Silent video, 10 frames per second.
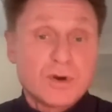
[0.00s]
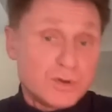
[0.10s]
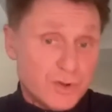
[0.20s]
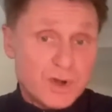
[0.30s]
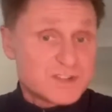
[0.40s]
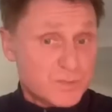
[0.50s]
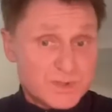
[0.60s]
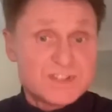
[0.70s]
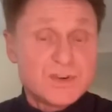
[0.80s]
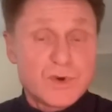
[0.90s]
Although, as we
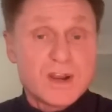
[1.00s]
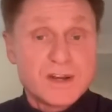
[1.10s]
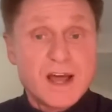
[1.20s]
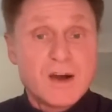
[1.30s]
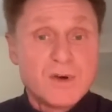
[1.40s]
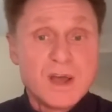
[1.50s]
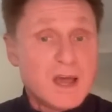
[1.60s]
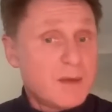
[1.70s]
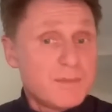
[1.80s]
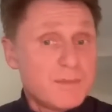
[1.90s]
see right now, I mean,